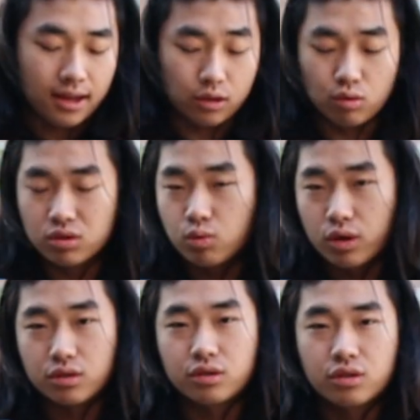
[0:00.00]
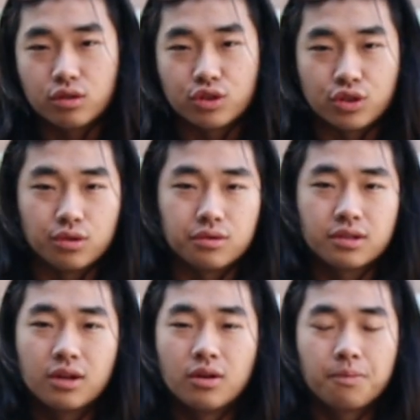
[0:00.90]
and you only wear your shoes
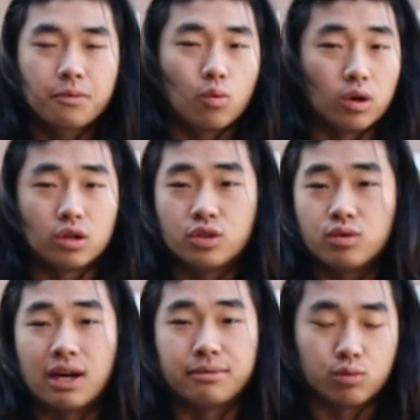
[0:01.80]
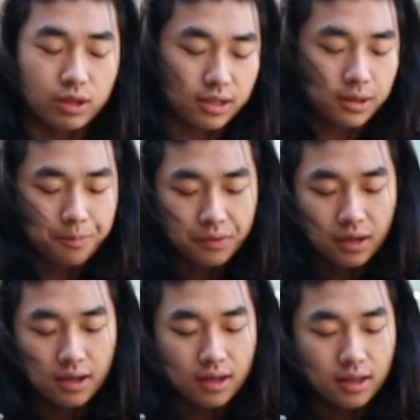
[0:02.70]
1 or 2 times a week,
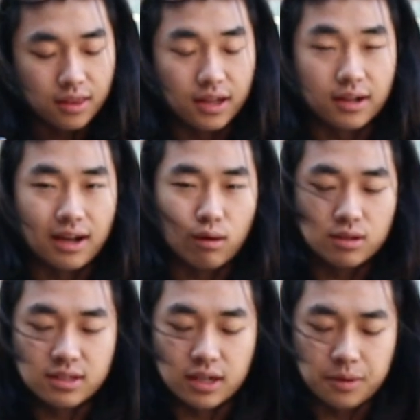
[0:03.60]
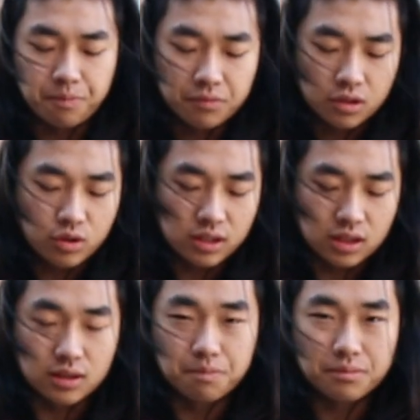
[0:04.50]
then I would say you
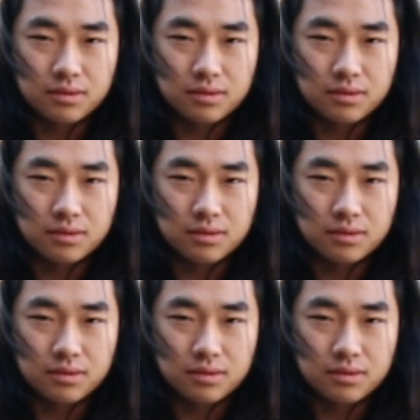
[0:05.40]
can